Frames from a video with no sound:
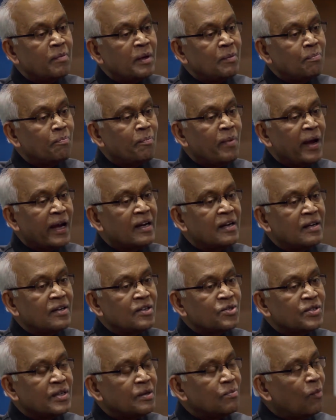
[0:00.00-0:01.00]
be
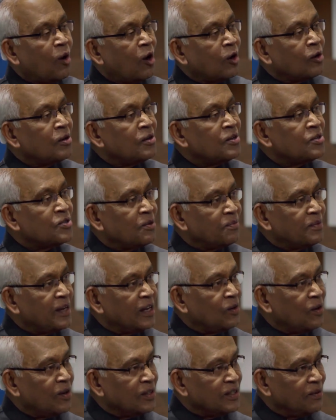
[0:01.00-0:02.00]
beggars and borrowers of
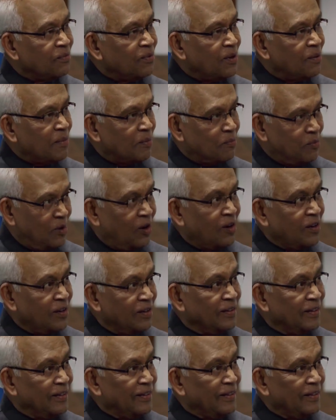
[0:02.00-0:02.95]
technology from abroad.